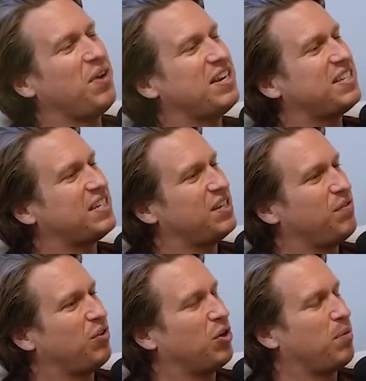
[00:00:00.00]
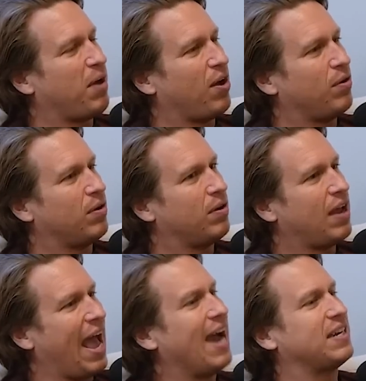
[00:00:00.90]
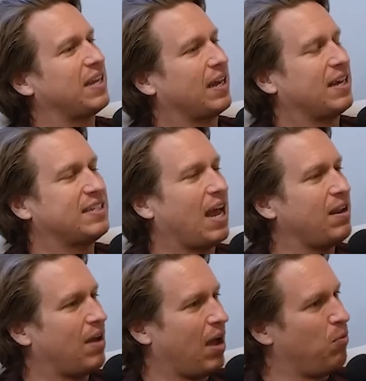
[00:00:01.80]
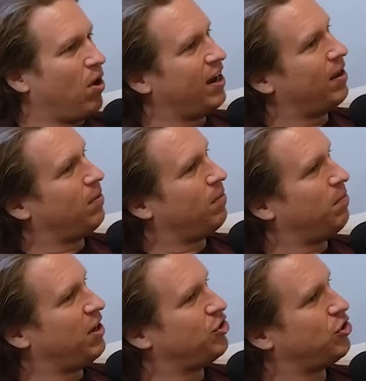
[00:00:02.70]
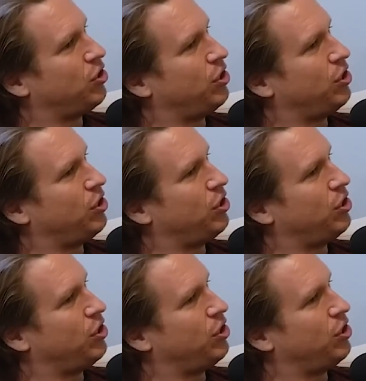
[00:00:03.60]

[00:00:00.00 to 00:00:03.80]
greatest lesson you've learned about acting? Because I want to make sure